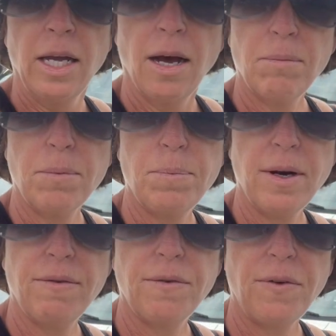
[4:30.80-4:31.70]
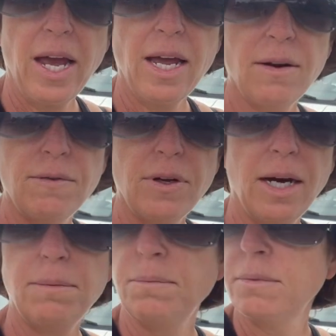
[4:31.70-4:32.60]
I'm a bit of a fan of
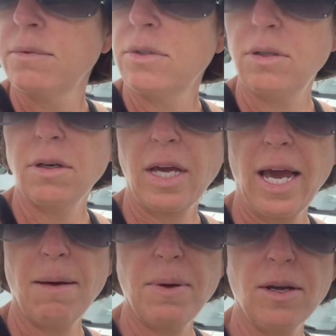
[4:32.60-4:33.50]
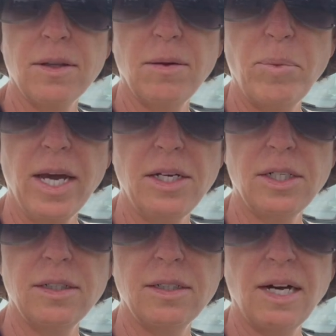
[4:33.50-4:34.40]
um, camping on the
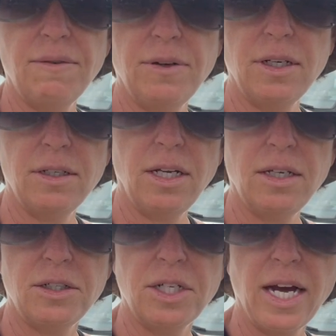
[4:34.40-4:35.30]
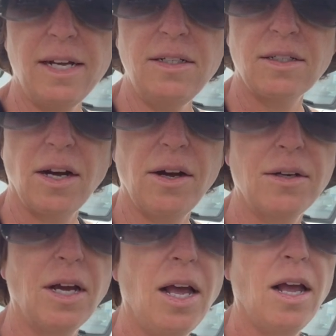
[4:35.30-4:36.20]
beach and stuff in, in Shaz,
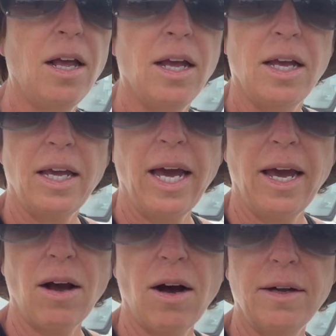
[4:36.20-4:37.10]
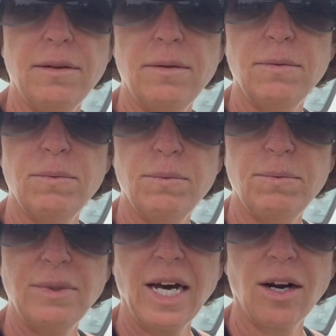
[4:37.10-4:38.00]
so yeah, I'd
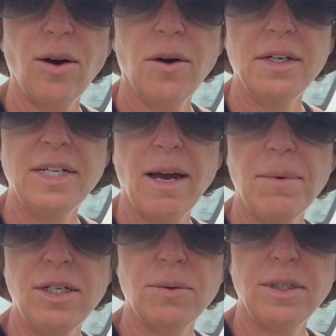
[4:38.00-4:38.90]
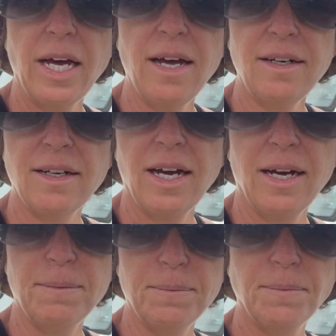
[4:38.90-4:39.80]
done a lot of damage with that.
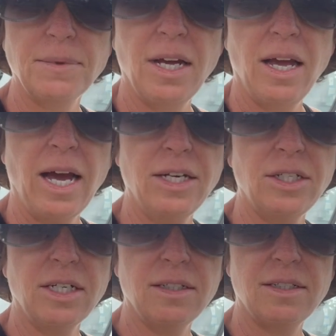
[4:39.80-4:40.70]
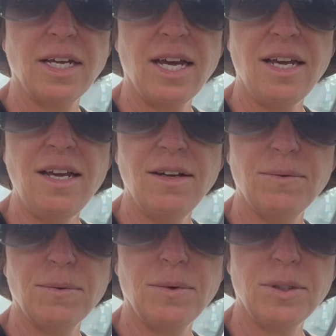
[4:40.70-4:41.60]
Um, as you can see,
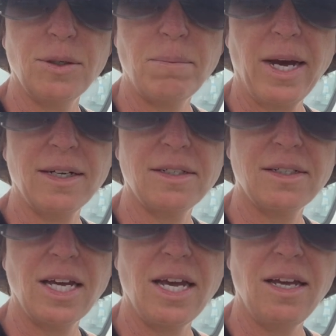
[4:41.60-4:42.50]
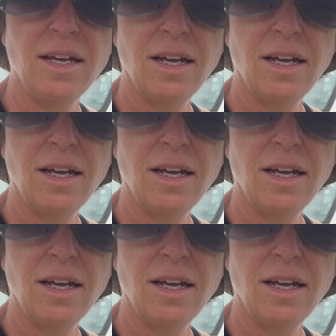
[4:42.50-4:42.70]
what you're about to see,